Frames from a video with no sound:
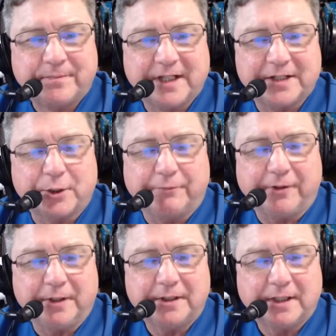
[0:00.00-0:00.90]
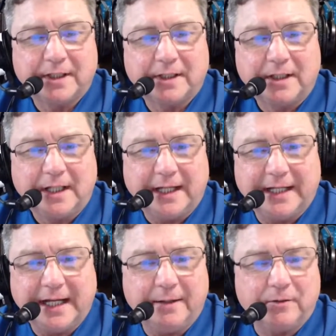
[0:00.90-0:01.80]
That's no fun.
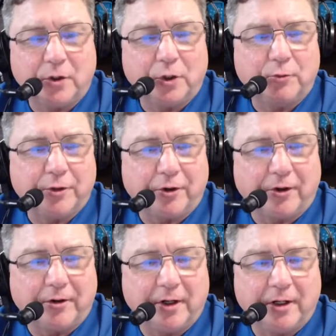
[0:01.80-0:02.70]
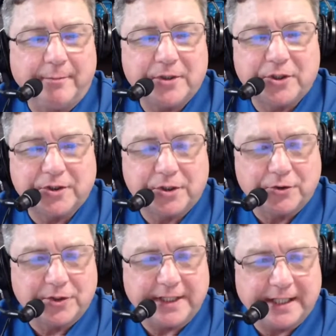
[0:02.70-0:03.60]
And how long were your missions?
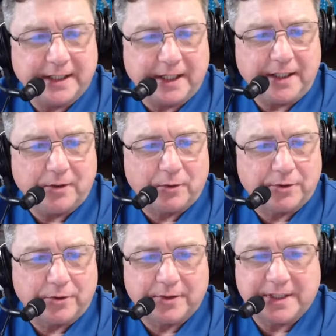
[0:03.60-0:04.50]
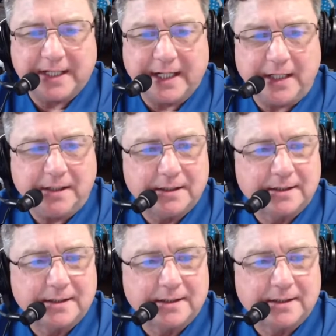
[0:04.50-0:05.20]
Usually at night or during the day?